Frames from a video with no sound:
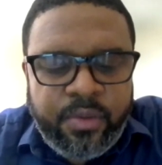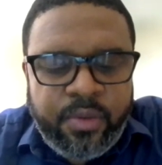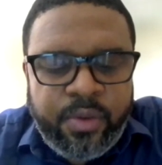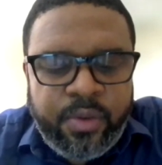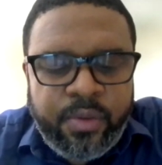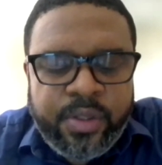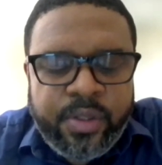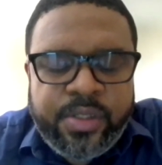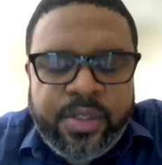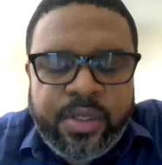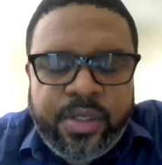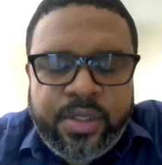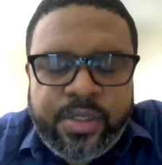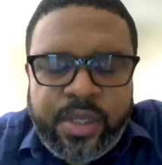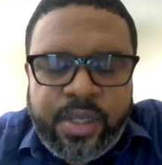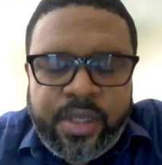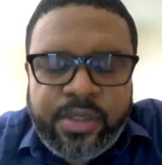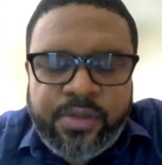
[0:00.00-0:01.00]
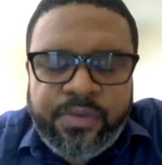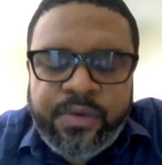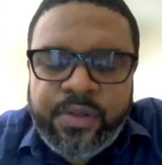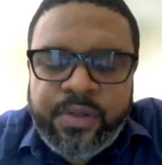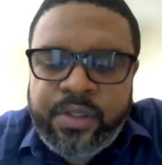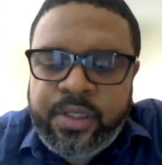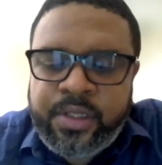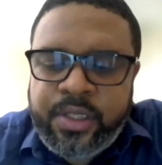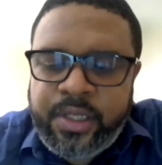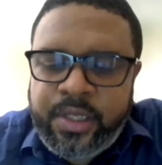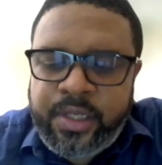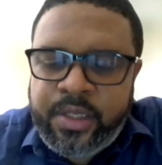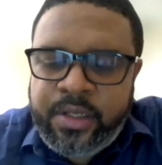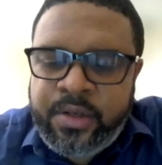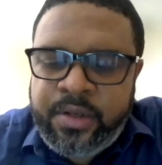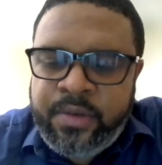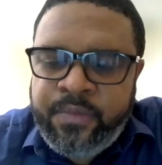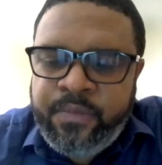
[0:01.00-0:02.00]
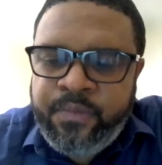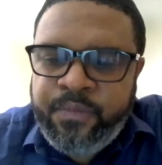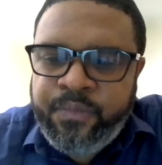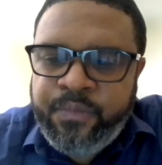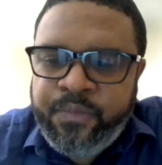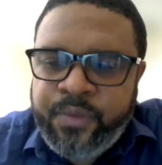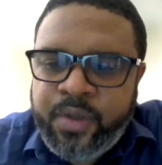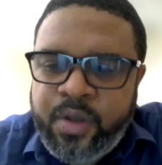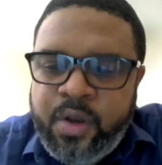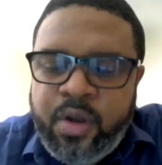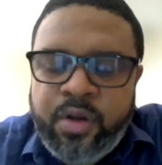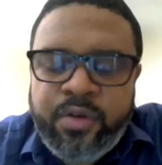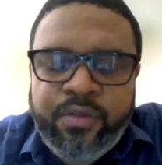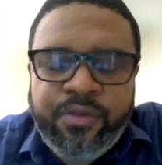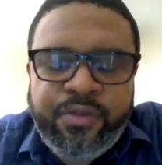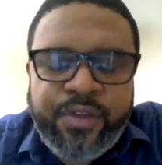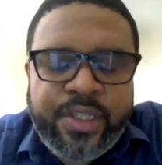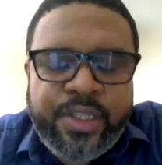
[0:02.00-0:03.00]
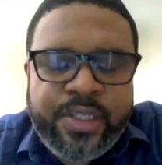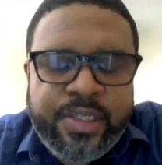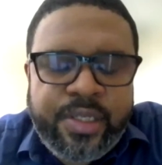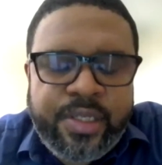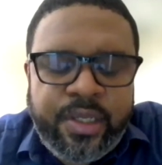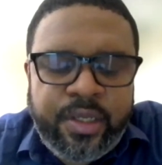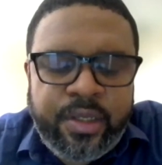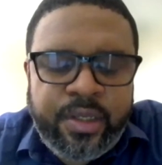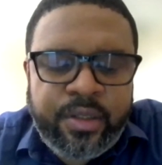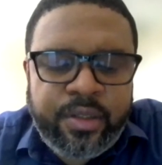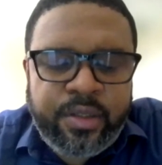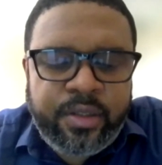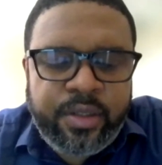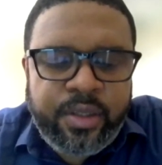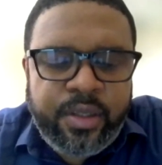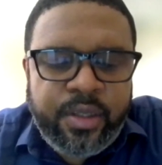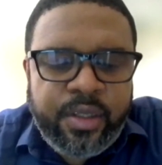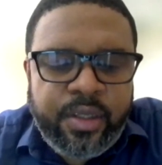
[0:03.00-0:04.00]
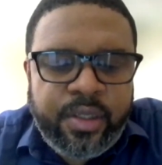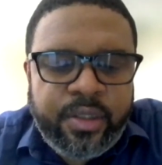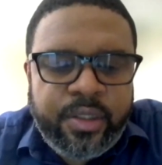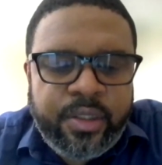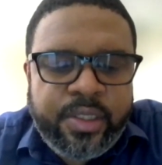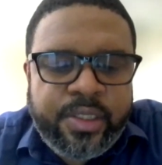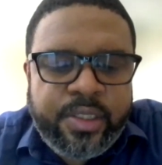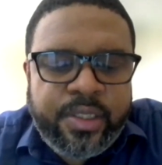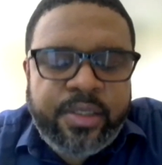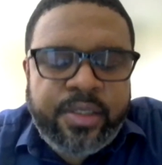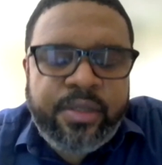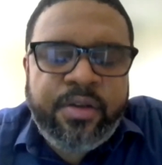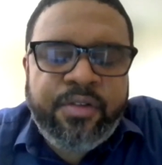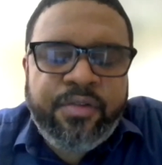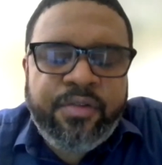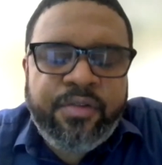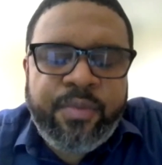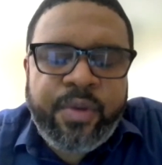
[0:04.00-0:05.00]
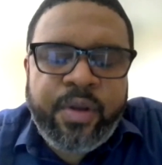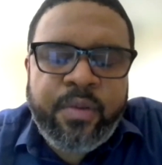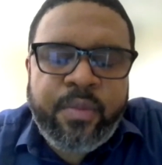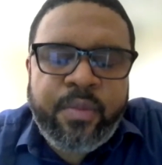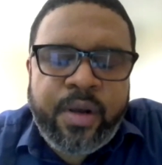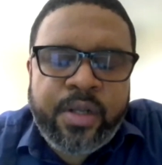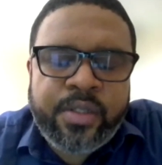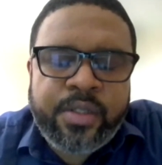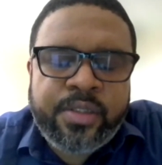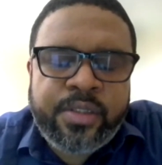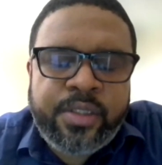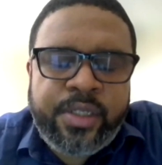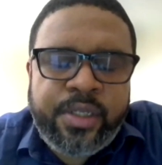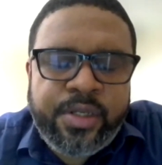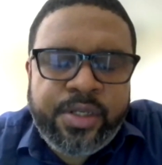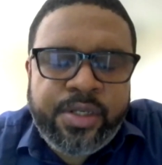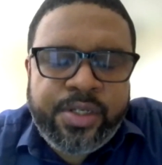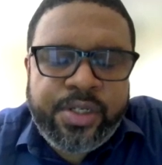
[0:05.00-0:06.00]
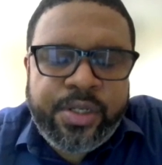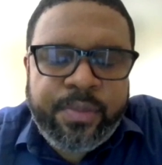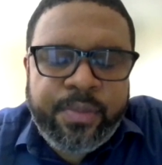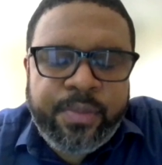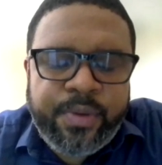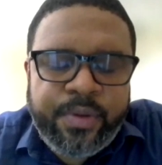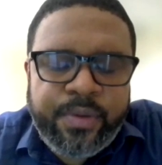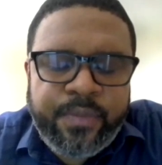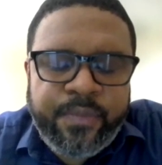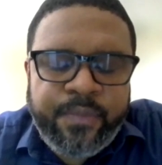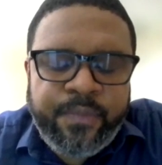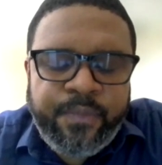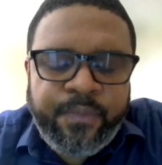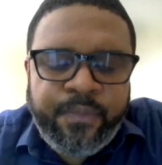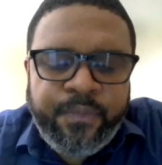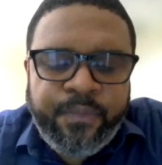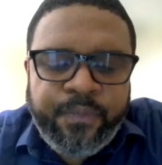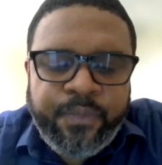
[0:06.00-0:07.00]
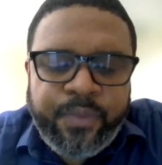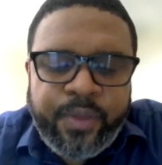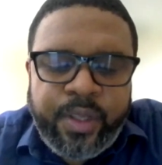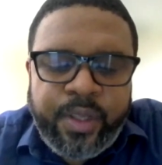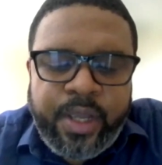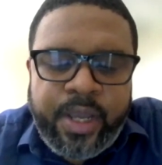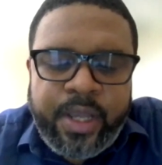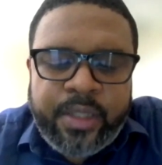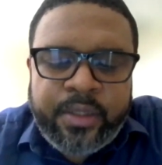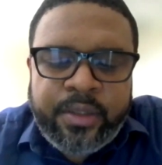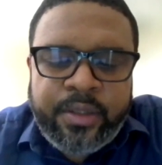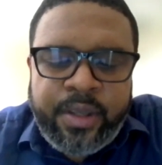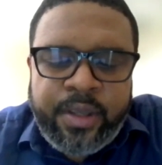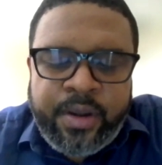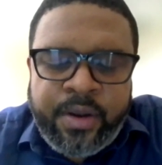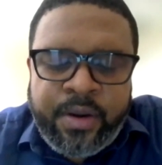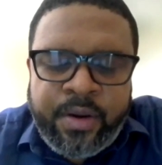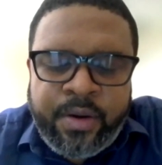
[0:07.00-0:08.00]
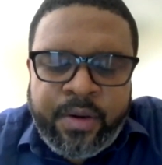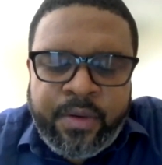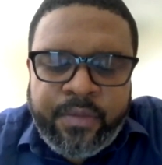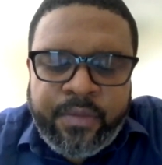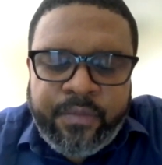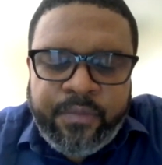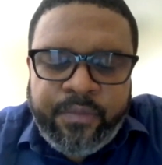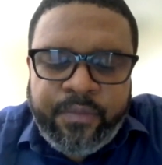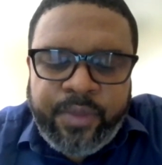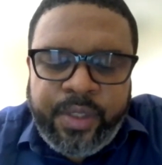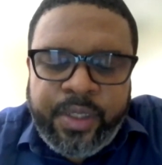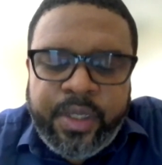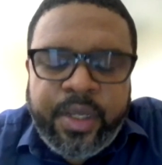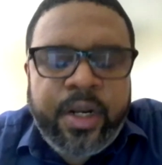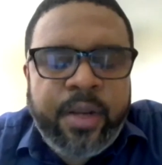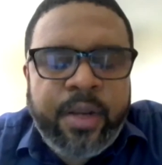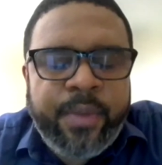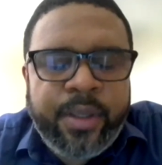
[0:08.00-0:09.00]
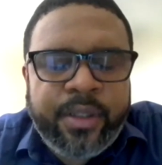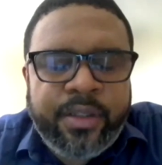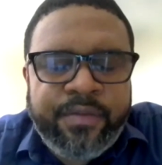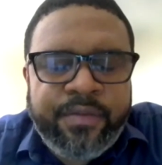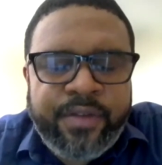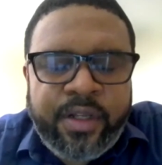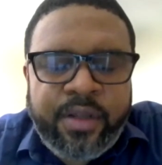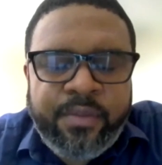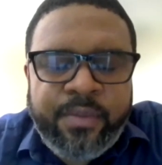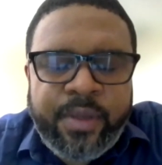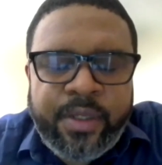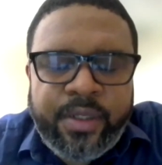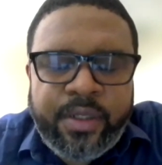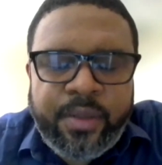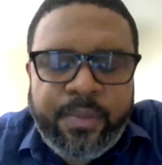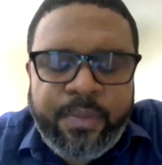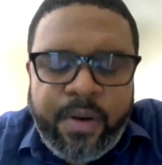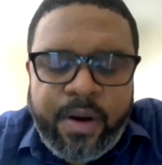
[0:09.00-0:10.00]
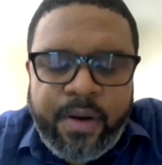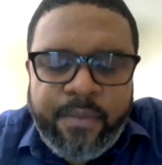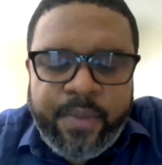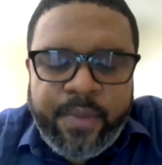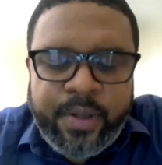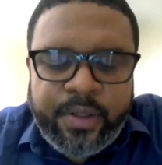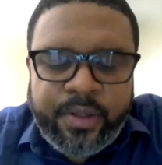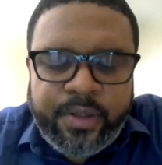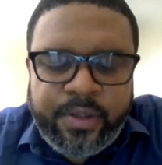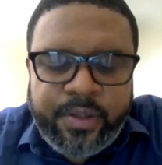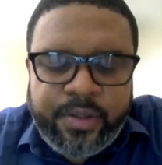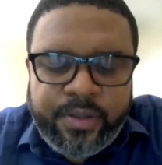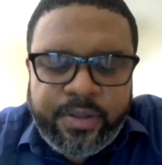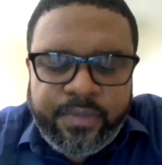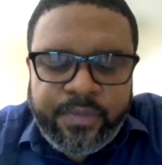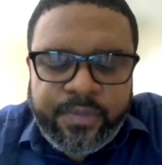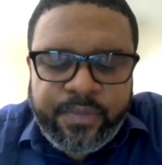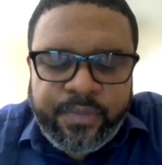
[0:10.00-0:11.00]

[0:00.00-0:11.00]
we were successful in convincing the city of Miramar's leadership and their economic development department,